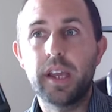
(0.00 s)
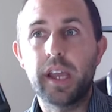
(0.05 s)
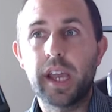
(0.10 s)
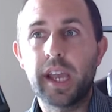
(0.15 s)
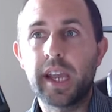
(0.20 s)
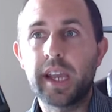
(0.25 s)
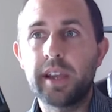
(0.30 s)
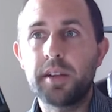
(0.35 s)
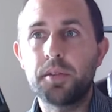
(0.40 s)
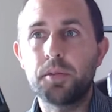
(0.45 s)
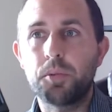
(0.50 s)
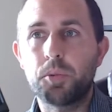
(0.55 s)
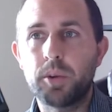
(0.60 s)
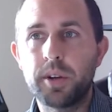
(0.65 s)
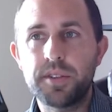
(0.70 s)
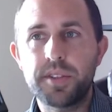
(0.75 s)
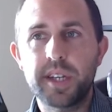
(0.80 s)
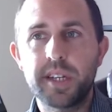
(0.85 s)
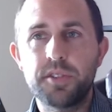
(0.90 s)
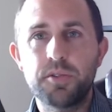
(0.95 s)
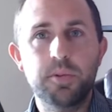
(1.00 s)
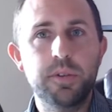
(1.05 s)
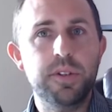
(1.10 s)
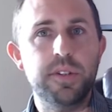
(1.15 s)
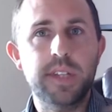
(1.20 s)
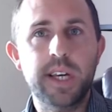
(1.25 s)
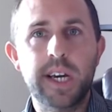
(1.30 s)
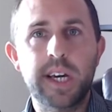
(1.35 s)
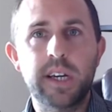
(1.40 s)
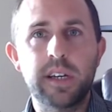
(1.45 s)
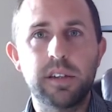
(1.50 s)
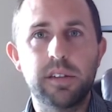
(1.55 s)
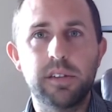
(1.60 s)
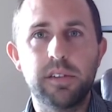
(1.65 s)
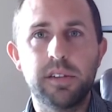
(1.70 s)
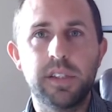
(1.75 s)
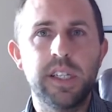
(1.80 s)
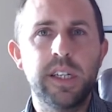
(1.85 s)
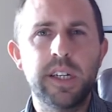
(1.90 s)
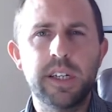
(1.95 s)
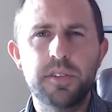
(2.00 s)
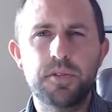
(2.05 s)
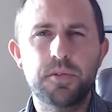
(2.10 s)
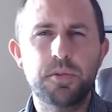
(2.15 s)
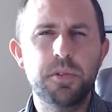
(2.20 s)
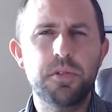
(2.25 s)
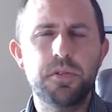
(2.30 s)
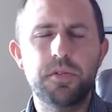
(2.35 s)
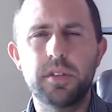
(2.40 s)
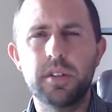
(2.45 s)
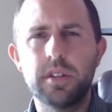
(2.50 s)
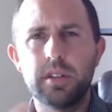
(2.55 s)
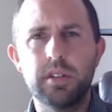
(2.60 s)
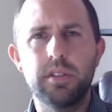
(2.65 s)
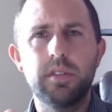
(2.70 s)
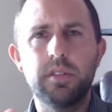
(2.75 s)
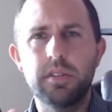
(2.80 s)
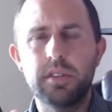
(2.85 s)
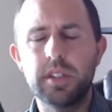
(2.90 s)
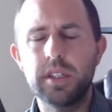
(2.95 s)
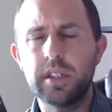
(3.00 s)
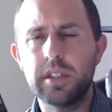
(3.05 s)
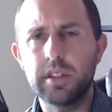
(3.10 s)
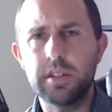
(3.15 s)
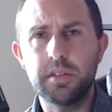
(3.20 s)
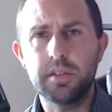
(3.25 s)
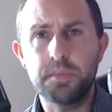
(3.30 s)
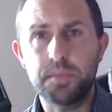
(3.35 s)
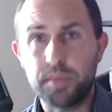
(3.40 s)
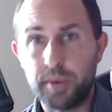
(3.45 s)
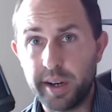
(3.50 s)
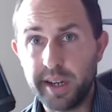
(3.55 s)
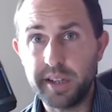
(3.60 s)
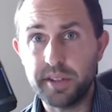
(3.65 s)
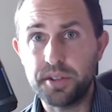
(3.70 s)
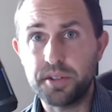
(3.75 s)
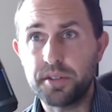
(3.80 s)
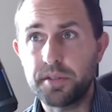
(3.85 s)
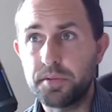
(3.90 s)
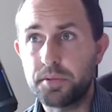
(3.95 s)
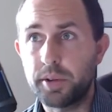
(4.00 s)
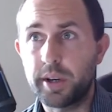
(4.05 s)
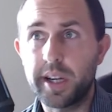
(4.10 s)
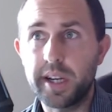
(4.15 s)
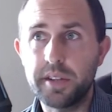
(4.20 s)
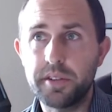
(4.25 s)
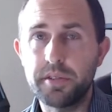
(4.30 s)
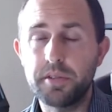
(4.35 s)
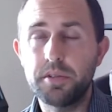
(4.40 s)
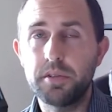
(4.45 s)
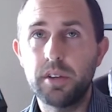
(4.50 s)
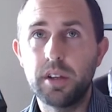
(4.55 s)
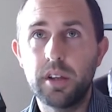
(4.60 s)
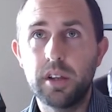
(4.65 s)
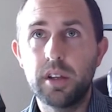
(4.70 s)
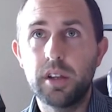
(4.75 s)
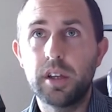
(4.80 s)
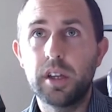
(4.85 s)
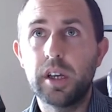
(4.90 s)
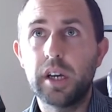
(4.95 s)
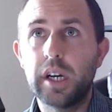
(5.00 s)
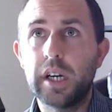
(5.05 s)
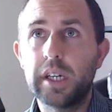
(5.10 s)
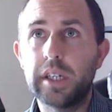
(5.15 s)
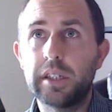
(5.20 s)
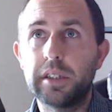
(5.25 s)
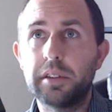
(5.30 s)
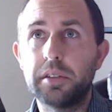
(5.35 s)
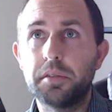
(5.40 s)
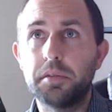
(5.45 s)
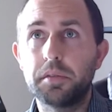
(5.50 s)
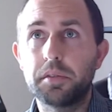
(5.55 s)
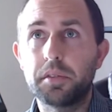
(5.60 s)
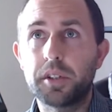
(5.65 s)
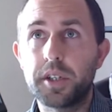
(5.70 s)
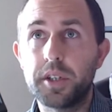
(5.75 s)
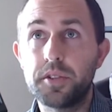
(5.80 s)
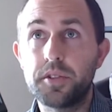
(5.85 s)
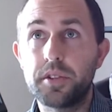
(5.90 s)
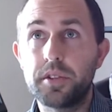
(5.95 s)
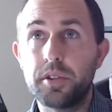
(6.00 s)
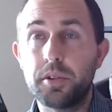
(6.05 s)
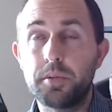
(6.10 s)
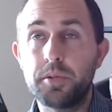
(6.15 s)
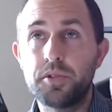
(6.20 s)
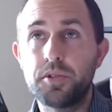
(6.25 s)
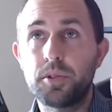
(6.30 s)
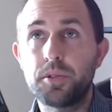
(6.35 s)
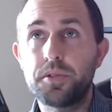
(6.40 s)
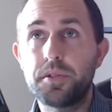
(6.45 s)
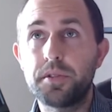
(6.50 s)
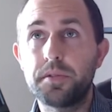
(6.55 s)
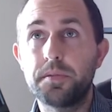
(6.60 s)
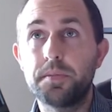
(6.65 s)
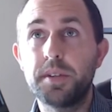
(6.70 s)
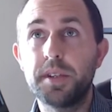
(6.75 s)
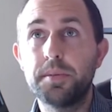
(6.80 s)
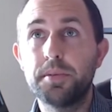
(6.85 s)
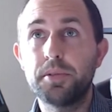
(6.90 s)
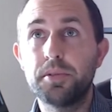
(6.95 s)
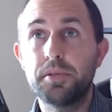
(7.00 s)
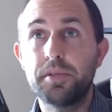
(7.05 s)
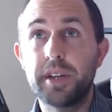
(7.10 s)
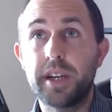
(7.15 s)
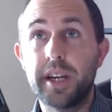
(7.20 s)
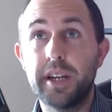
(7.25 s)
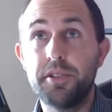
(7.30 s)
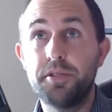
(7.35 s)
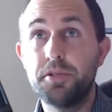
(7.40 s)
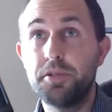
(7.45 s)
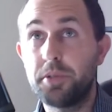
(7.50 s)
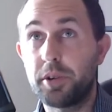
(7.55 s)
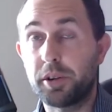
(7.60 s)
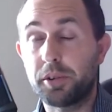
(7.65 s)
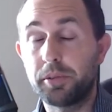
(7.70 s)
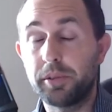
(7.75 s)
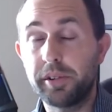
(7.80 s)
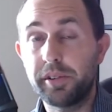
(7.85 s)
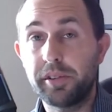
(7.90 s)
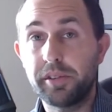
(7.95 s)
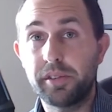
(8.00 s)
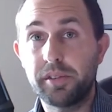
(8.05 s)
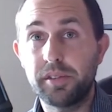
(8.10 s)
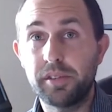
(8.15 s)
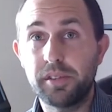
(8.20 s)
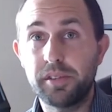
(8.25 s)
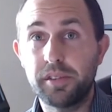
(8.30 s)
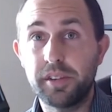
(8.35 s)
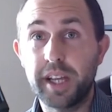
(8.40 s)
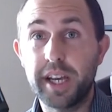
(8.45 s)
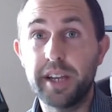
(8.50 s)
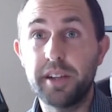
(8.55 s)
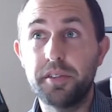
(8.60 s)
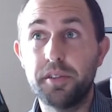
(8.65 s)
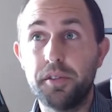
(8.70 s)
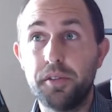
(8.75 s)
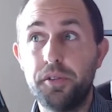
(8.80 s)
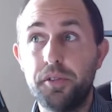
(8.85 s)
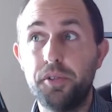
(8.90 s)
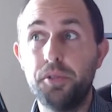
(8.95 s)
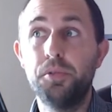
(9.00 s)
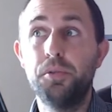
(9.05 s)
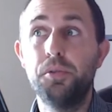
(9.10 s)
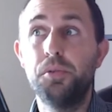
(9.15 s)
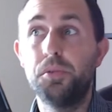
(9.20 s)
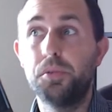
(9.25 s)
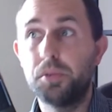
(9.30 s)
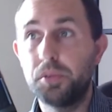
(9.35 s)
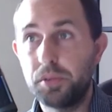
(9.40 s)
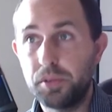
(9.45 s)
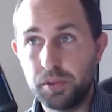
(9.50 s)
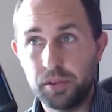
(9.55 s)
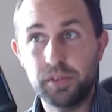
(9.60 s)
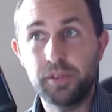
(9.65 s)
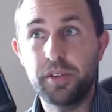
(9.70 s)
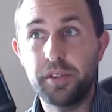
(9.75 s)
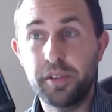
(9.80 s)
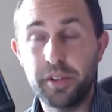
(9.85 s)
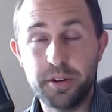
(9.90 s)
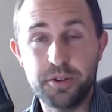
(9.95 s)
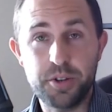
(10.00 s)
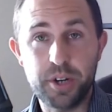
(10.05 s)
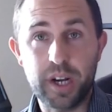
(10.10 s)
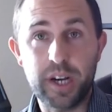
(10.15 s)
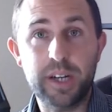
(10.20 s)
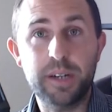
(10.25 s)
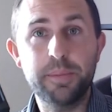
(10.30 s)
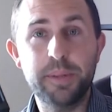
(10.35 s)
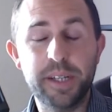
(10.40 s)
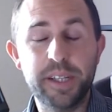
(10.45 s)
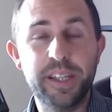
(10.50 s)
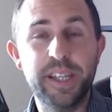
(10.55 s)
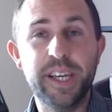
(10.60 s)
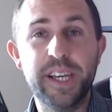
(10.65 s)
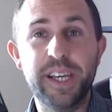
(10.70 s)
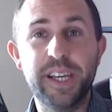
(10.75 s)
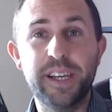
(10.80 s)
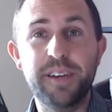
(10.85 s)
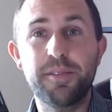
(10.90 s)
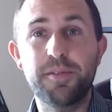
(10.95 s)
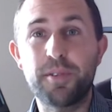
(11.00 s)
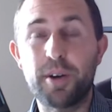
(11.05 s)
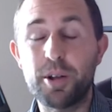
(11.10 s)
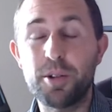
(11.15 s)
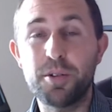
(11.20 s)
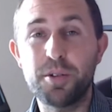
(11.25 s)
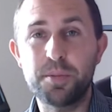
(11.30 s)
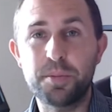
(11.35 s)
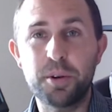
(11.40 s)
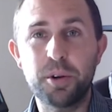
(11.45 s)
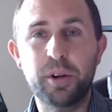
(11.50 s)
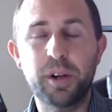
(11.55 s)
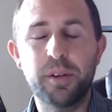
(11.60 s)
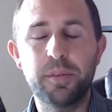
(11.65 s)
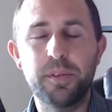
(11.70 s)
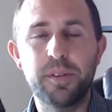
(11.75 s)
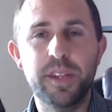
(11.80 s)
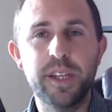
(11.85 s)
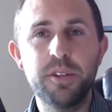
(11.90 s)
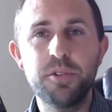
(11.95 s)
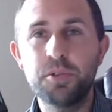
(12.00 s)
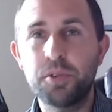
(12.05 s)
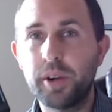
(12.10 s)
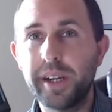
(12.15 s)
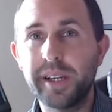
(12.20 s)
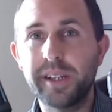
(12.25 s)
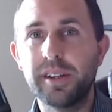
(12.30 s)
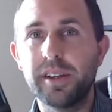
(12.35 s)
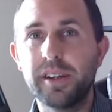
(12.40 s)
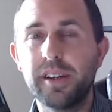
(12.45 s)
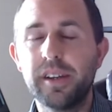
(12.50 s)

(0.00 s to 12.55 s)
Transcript: And once I switched that, then I switched the price of what I do, because the results of people that I do work with that do the job and they follow the program, they do great.